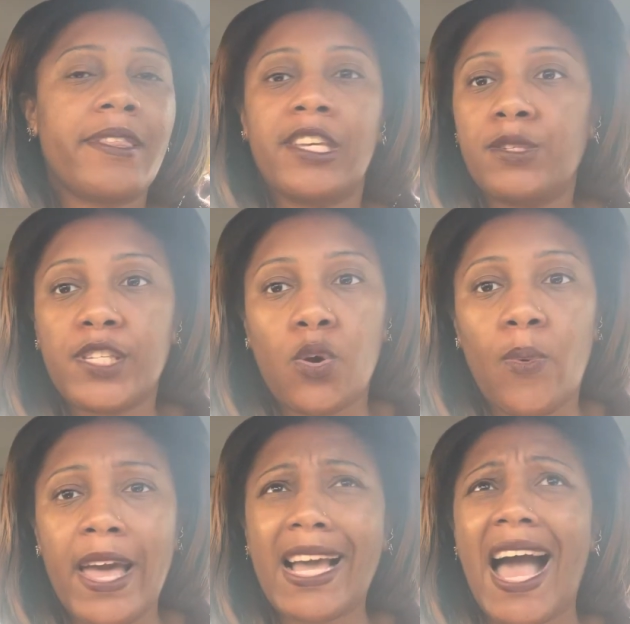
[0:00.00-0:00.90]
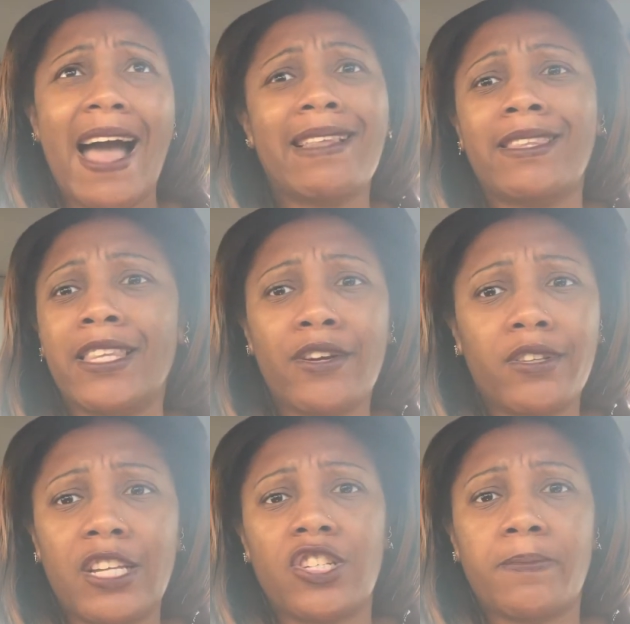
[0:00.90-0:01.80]
this was quick i
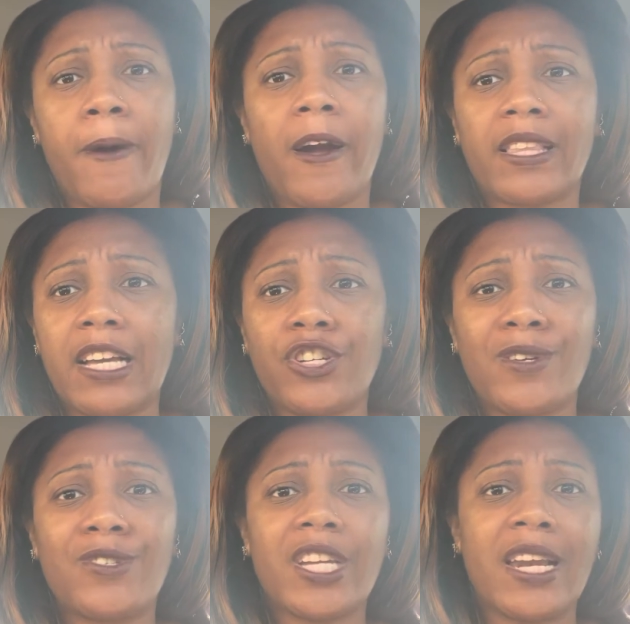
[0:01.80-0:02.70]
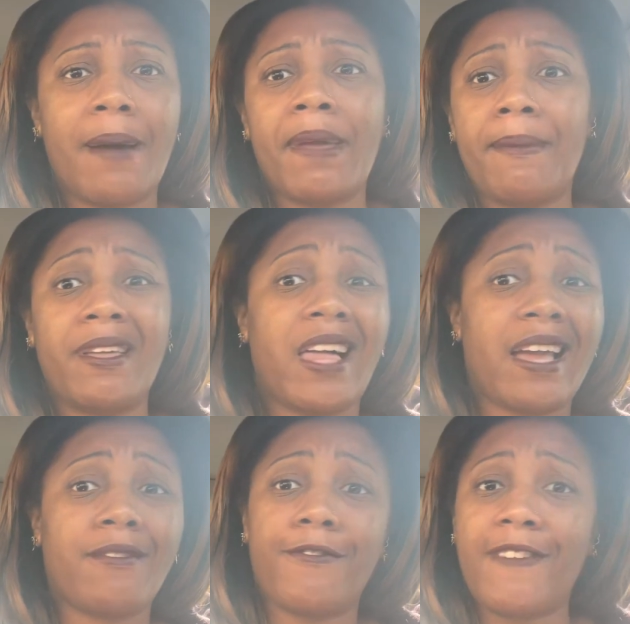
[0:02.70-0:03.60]
literally just parked that church and i'm maybe like
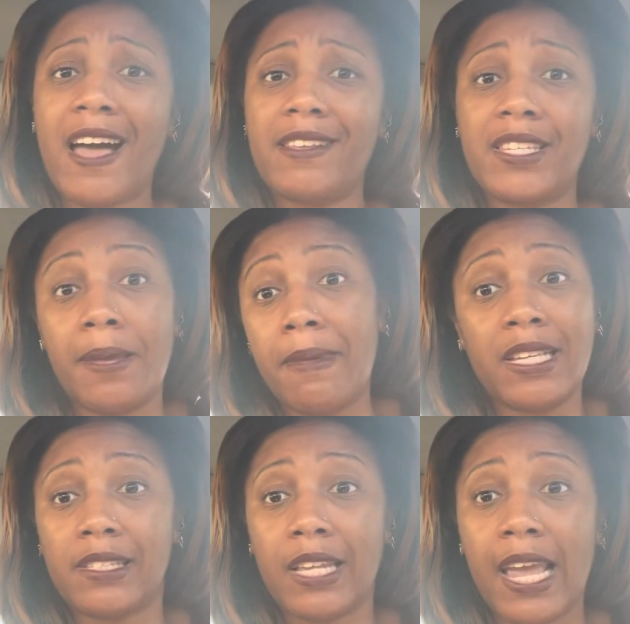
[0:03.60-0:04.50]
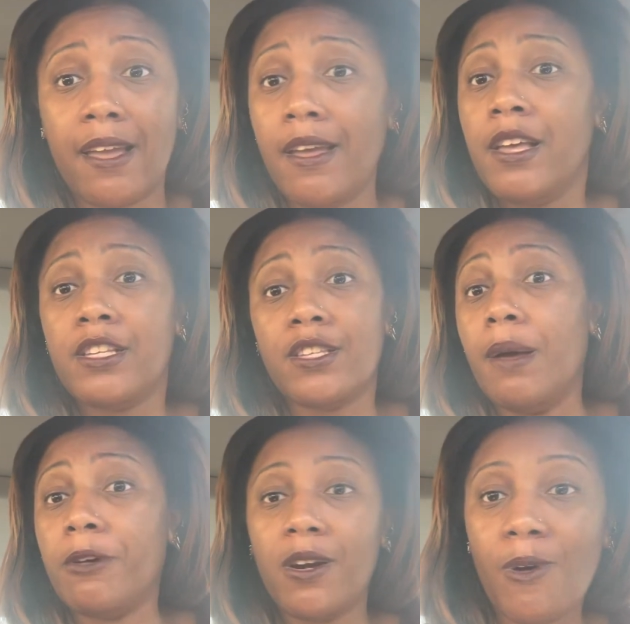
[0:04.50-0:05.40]
five, 10 minutes late so
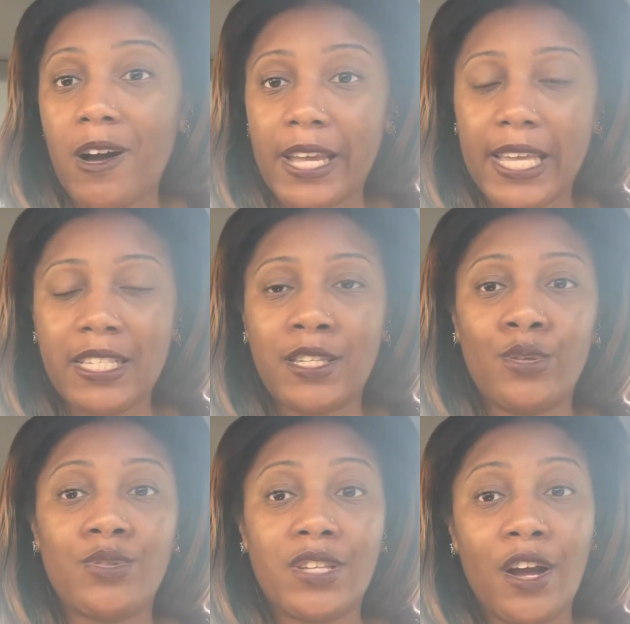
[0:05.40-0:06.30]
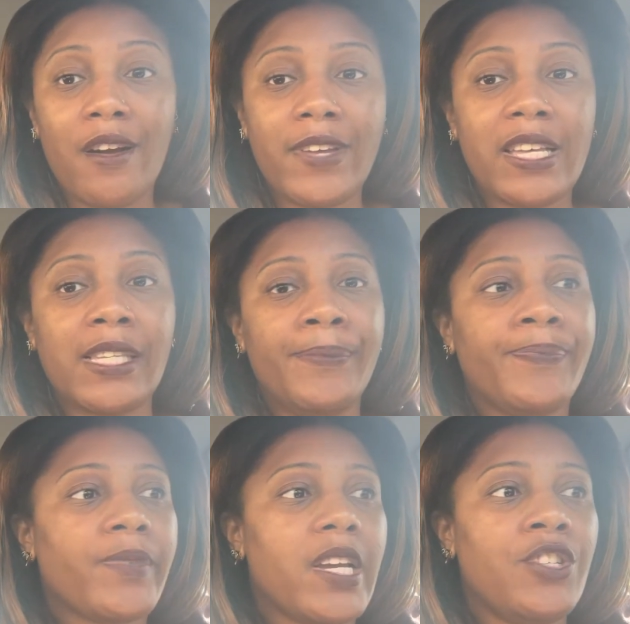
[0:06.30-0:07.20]
i'm gonna walk into service
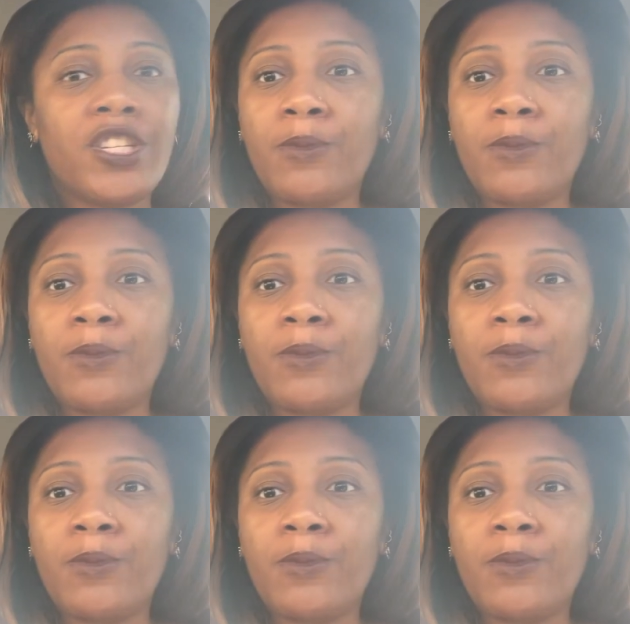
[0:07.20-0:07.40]
just